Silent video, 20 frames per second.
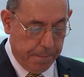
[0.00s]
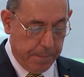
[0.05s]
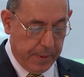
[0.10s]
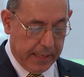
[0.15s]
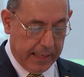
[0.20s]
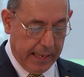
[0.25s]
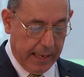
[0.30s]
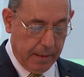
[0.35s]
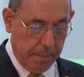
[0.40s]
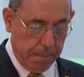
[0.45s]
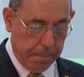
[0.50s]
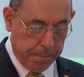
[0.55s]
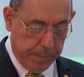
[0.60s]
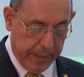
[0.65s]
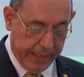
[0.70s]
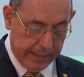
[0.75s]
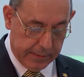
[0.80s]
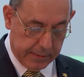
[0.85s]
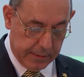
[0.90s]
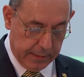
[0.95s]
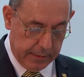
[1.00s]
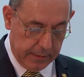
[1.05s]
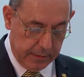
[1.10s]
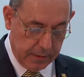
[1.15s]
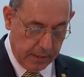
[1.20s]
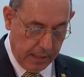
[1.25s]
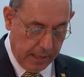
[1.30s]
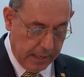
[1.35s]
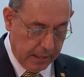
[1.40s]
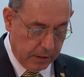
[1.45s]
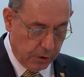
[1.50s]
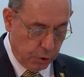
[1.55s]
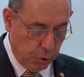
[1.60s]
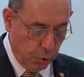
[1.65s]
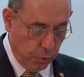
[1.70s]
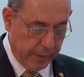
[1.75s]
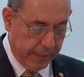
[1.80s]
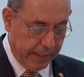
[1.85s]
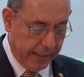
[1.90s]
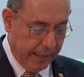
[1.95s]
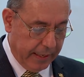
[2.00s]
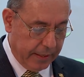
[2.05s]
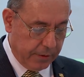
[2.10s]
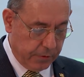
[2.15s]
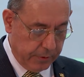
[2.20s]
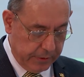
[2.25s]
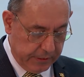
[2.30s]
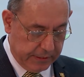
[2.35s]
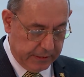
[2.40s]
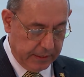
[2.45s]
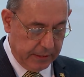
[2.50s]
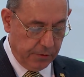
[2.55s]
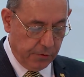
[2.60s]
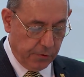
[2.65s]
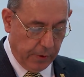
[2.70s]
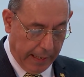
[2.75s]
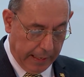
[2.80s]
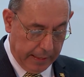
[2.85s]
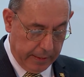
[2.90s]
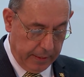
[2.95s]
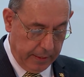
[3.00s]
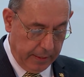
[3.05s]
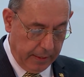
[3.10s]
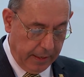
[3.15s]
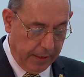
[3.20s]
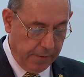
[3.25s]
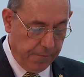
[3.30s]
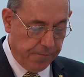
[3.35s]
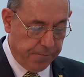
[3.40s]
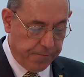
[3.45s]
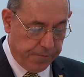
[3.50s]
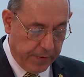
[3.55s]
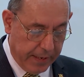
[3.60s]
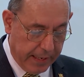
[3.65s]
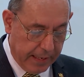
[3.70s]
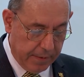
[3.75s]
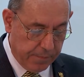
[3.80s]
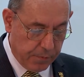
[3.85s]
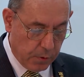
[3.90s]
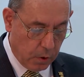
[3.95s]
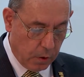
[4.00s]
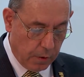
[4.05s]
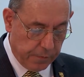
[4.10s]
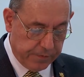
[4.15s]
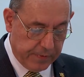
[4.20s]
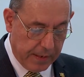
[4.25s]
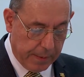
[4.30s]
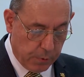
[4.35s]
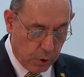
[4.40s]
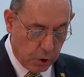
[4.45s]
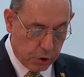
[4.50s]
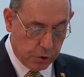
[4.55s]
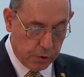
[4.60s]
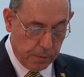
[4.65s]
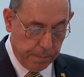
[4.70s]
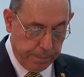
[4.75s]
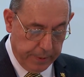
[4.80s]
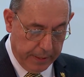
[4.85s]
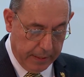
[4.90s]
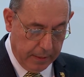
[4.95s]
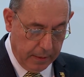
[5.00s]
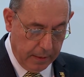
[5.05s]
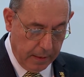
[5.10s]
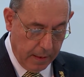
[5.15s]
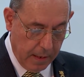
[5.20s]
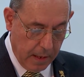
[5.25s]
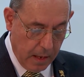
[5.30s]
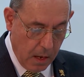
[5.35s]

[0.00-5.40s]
became patent during a recent rally in favor of the abortion bill